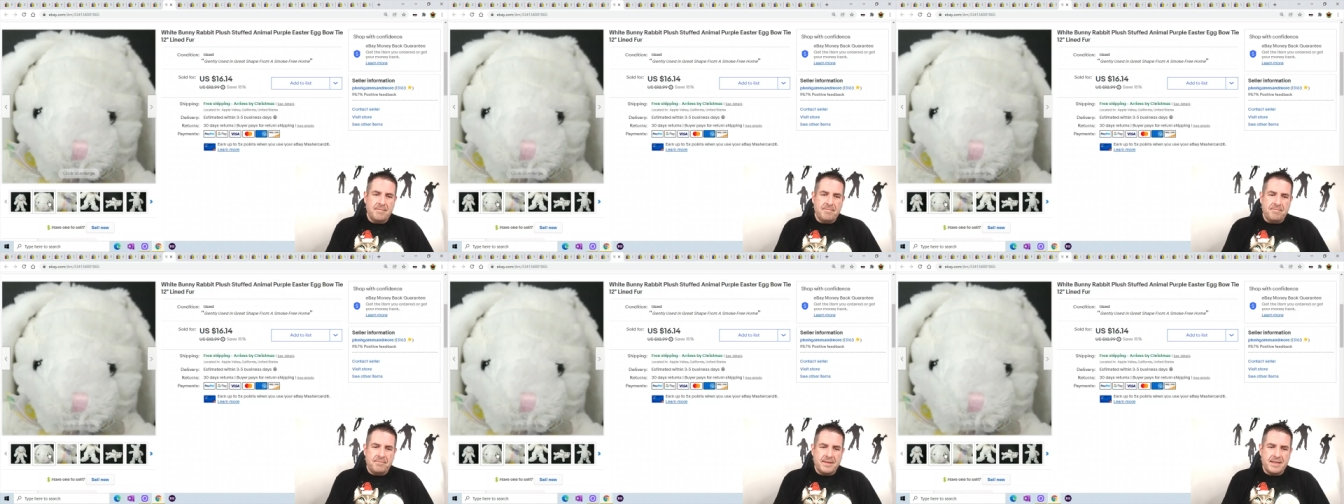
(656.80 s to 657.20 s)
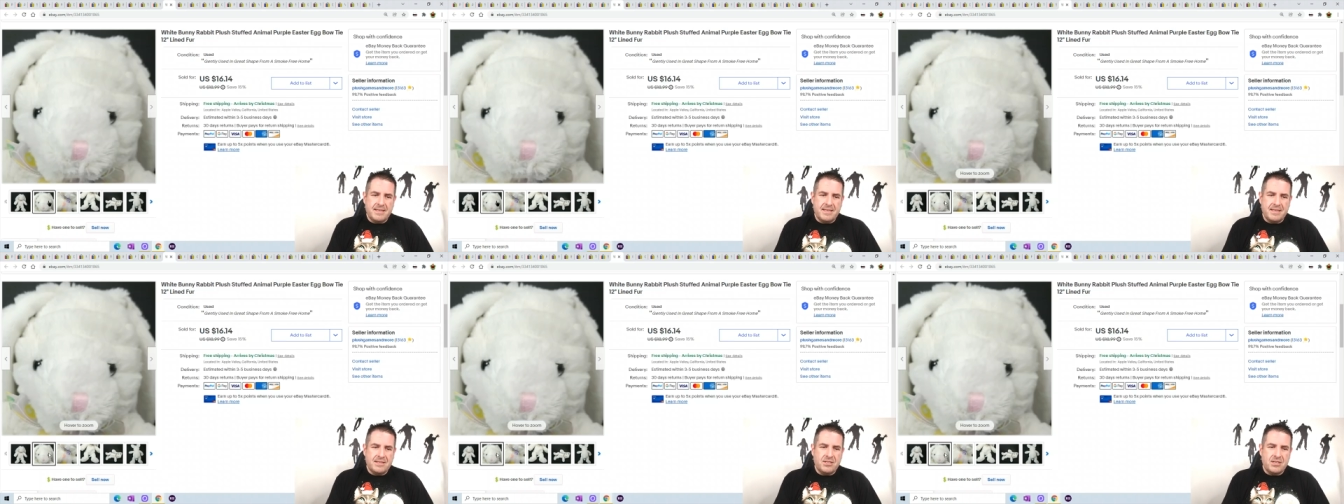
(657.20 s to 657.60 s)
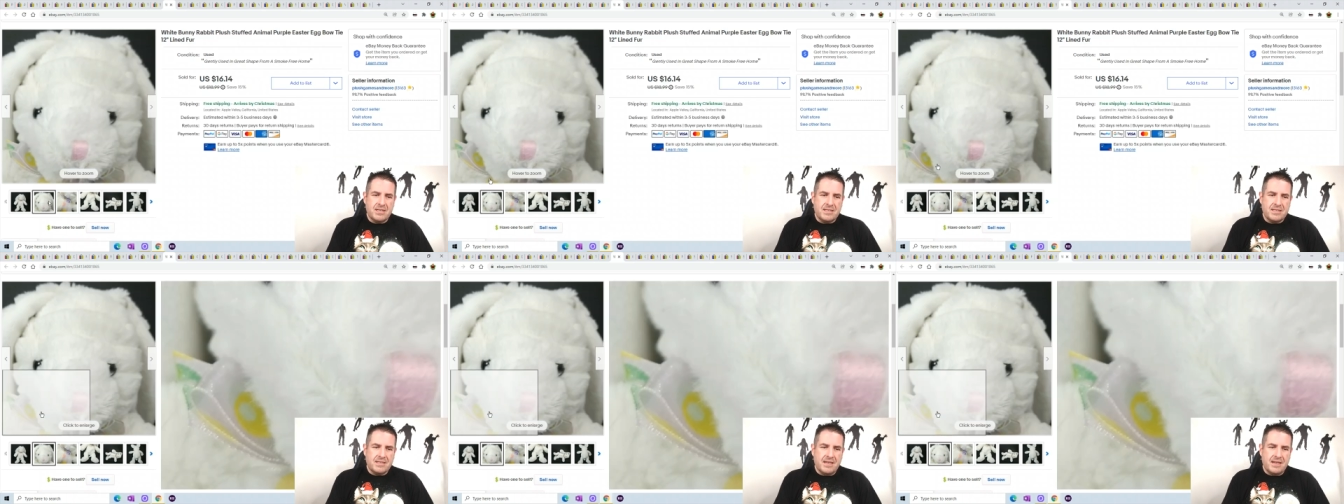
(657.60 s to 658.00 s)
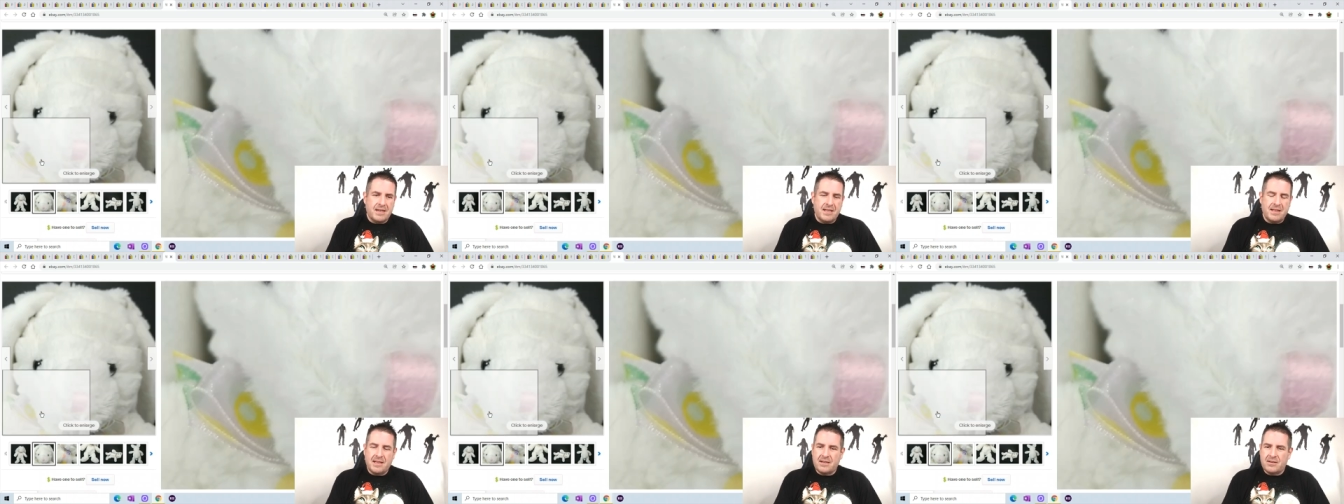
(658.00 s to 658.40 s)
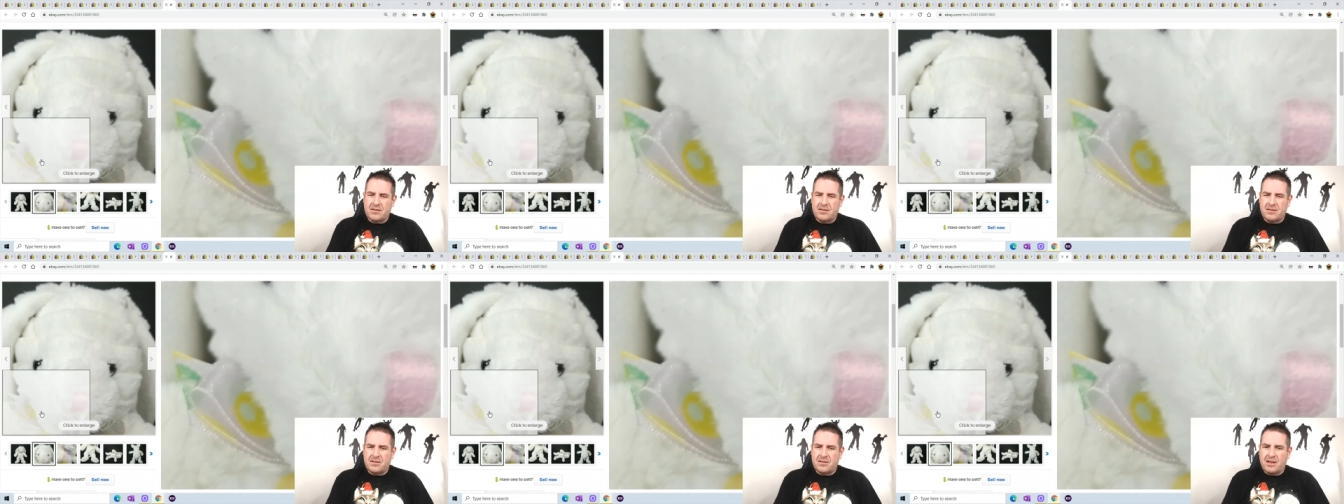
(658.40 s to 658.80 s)
This is just a
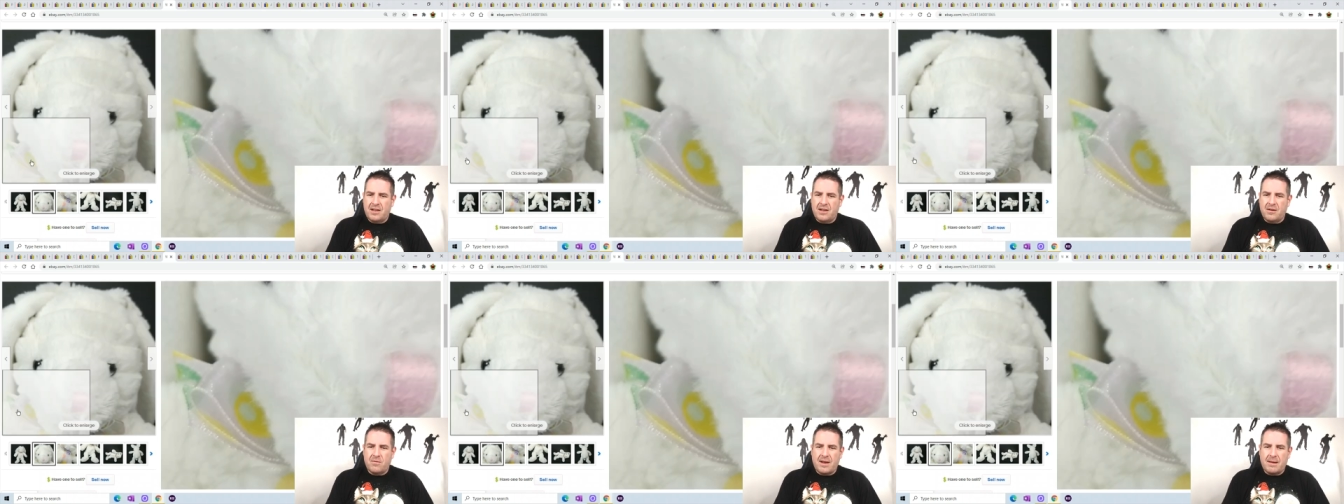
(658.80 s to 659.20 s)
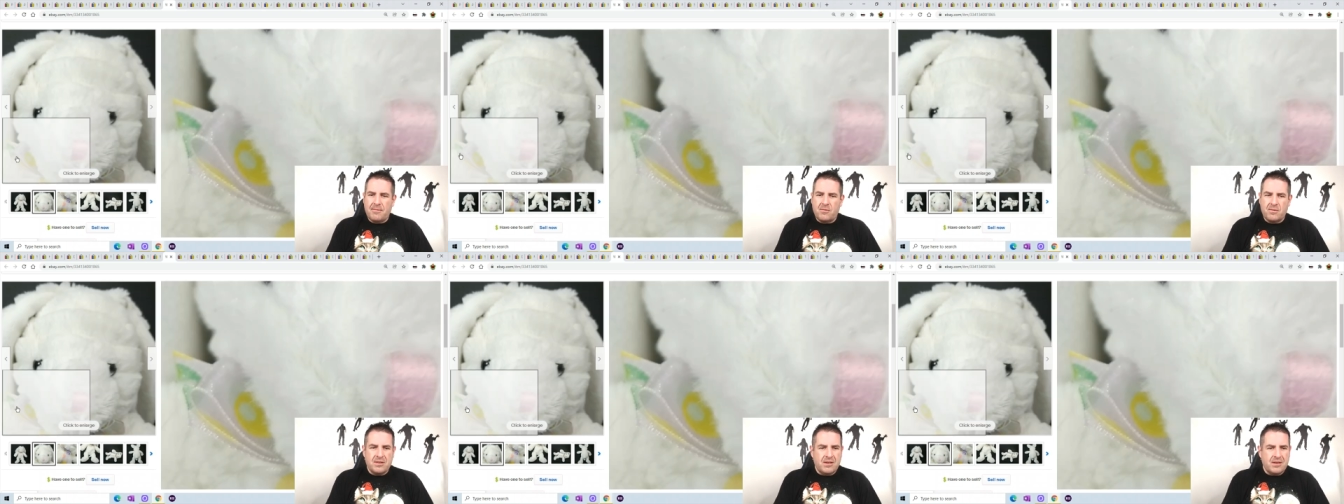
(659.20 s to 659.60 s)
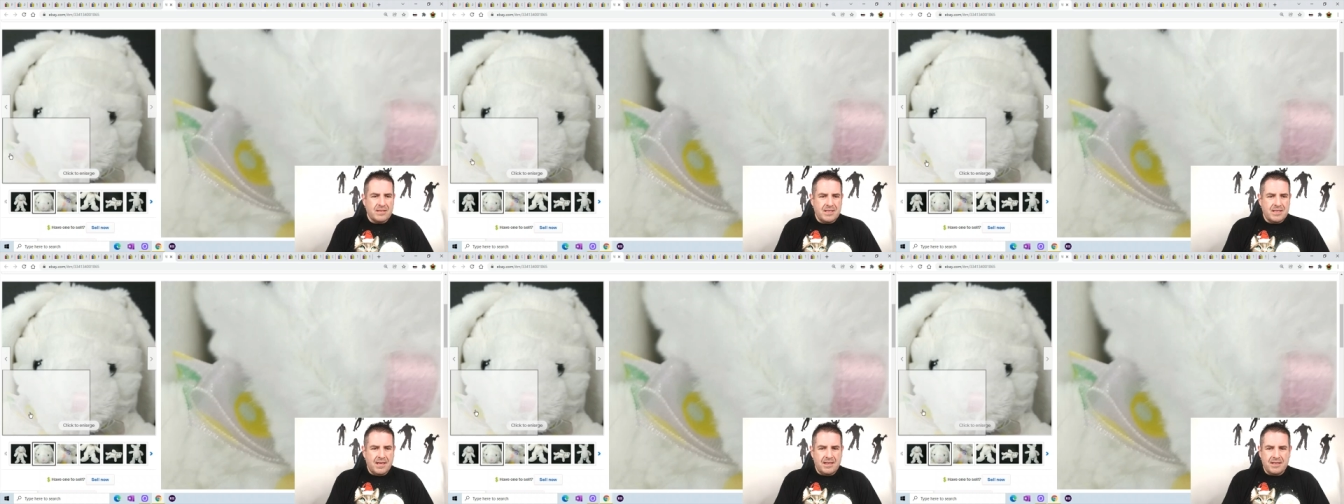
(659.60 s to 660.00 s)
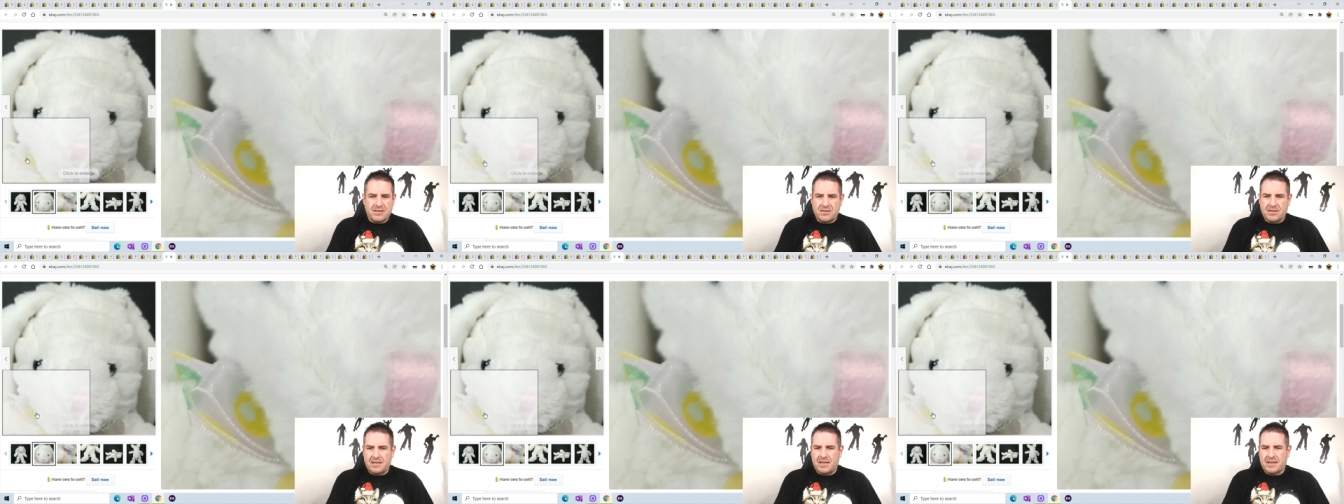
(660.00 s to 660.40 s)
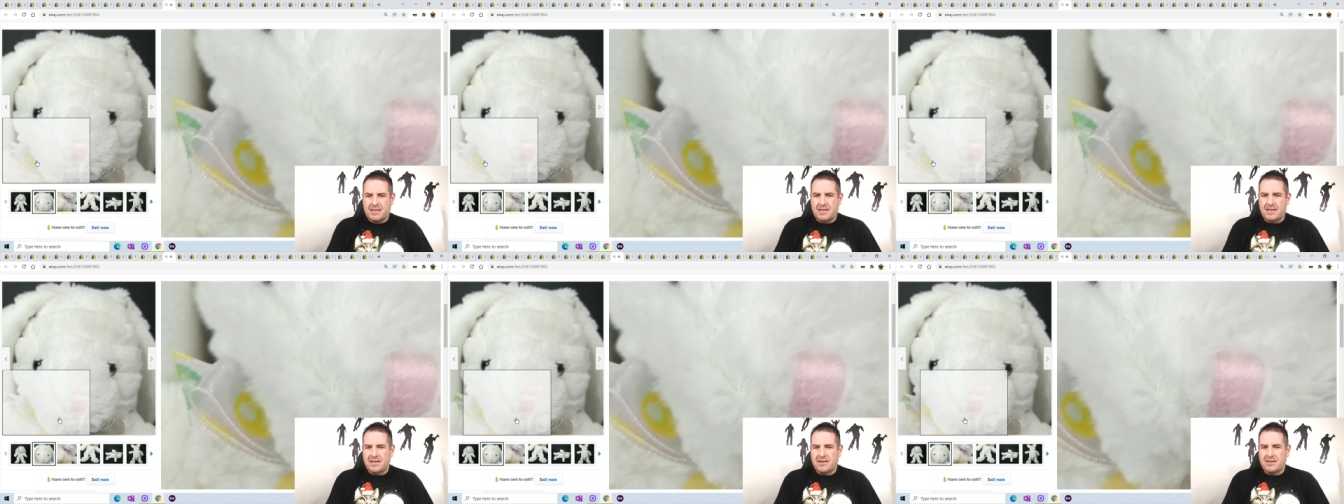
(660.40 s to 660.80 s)
little uh, rabbit. What you can see, there's like a
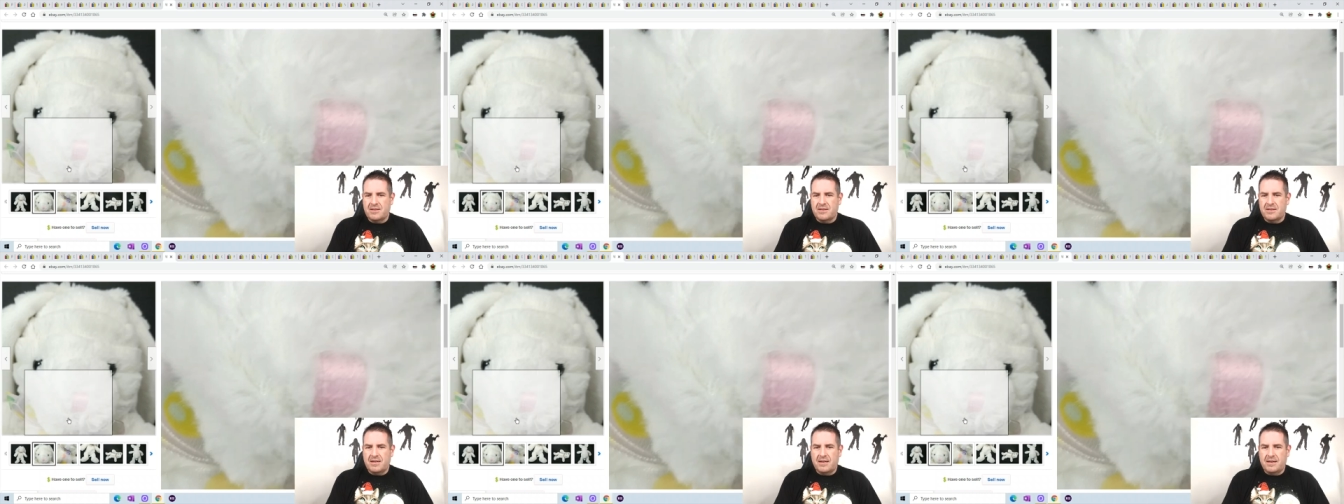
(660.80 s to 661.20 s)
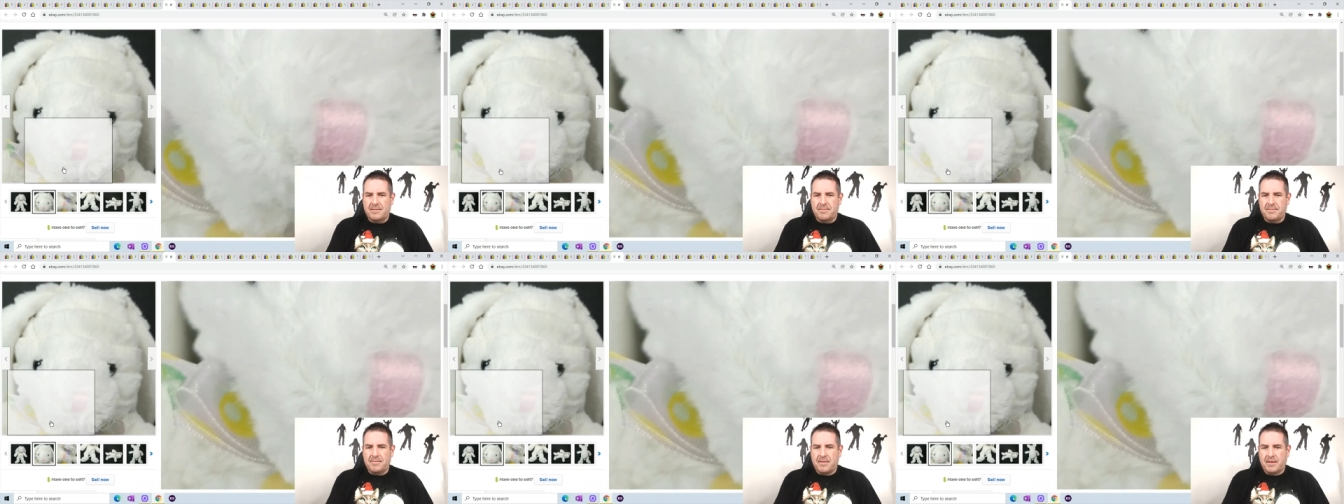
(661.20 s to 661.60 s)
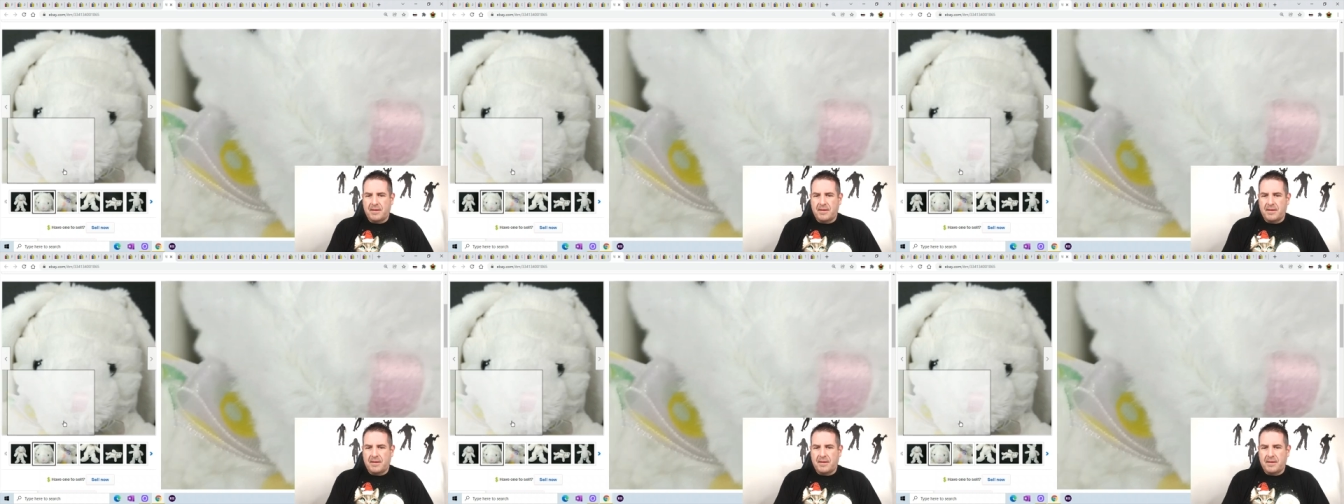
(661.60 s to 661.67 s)
little, um,